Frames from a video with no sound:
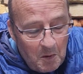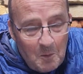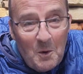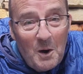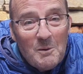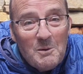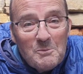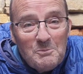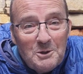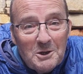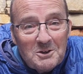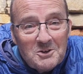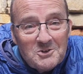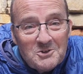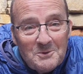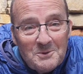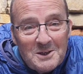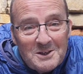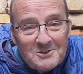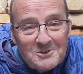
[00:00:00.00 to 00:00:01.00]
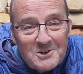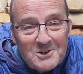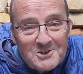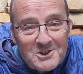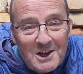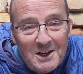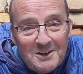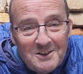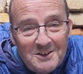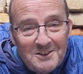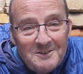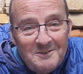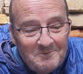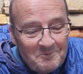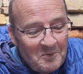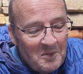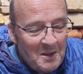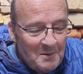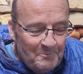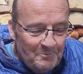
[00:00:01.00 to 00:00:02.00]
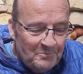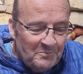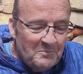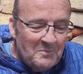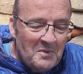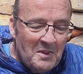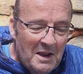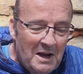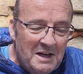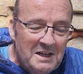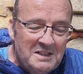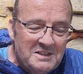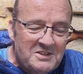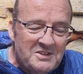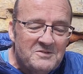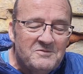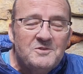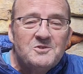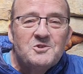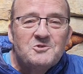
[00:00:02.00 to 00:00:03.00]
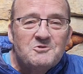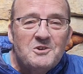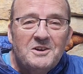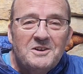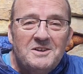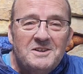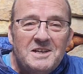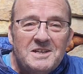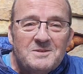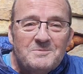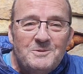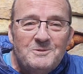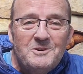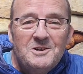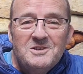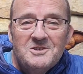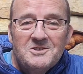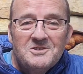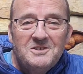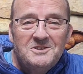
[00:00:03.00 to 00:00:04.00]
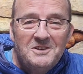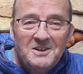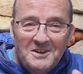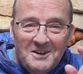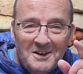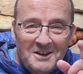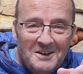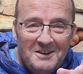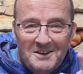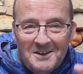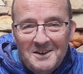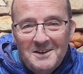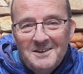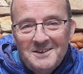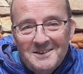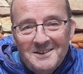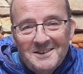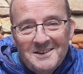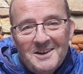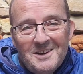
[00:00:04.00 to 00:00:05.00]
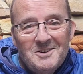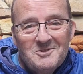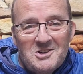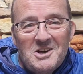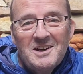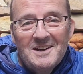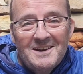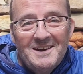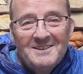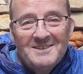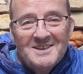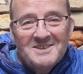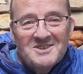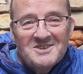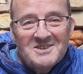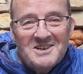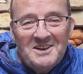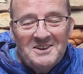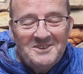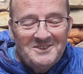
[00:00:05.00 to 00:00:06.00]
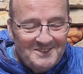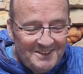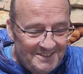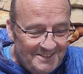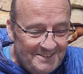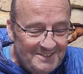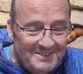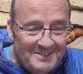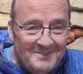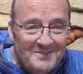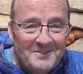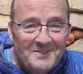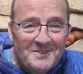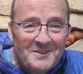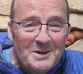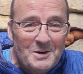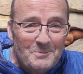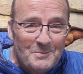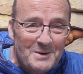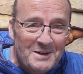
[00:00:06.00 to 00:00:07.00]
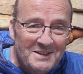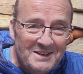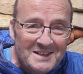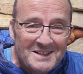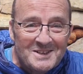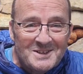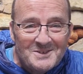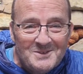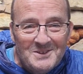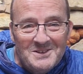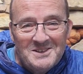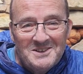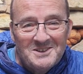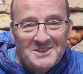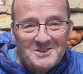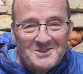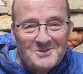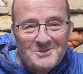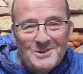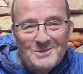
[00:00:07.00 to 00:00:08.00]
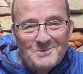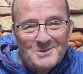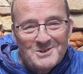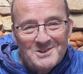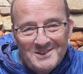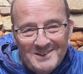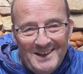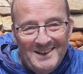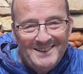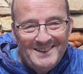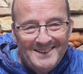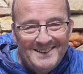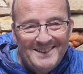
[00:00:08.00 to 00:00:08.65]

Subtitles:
why am I plugging someone else's channel? Ant from Trekking Exploration. Go check out his channel. There'll be a link to it in the description.